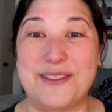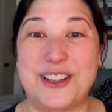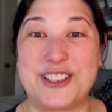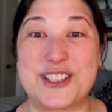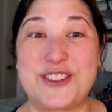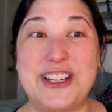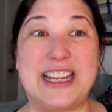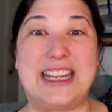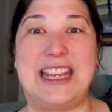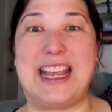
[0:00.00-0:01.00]
on the screen and
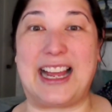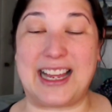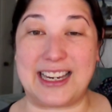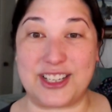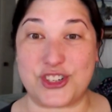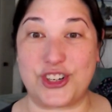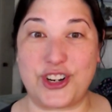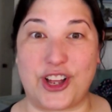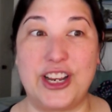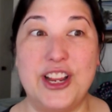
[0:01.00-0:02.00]
he had a shirt
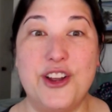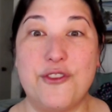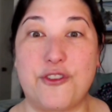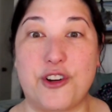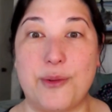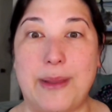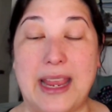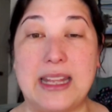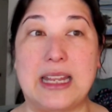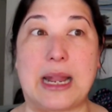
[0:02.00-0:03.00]
on for a
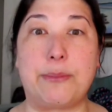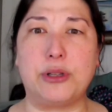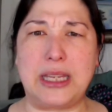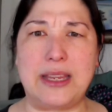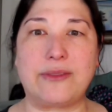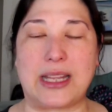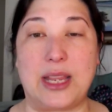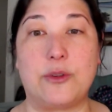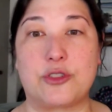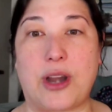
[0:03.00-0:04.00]
band that I believe I think
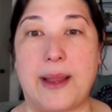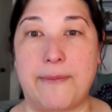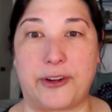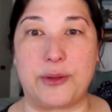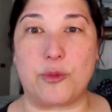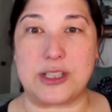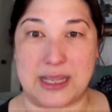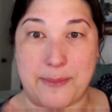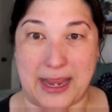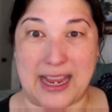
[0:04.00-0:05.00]
was Triumphant was the
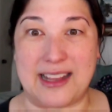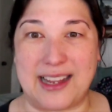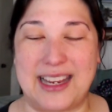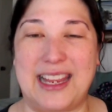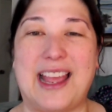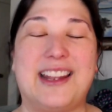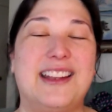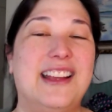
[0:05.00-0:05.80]
band that he had